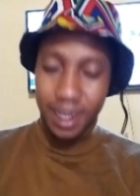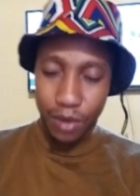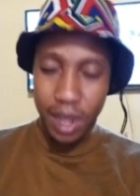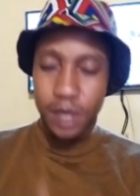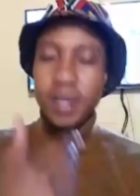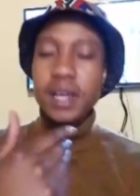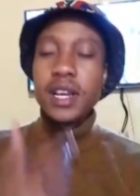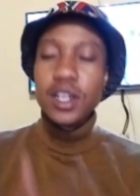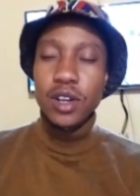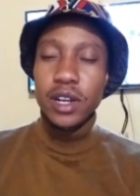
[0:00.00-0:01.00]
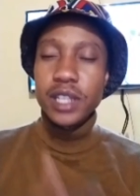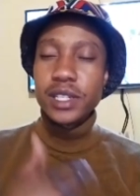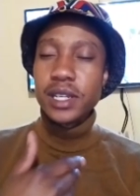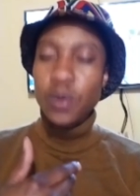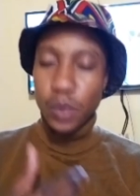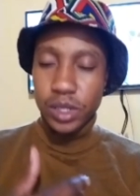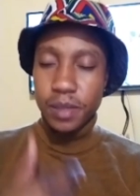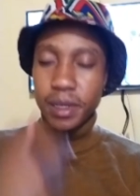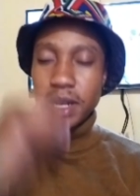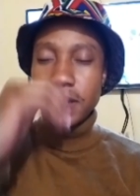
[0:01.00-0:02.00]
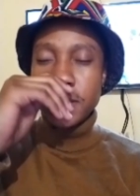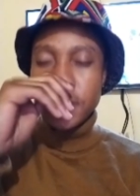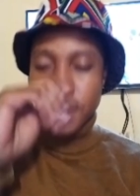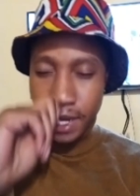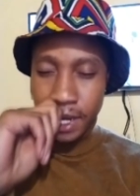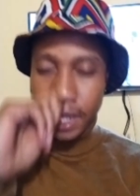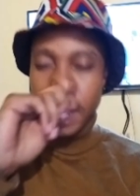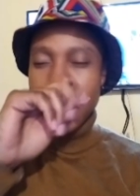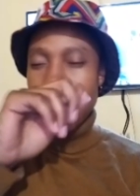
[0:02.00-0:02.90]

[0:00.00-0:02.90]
grasp knowledge, wisdom, and understanding,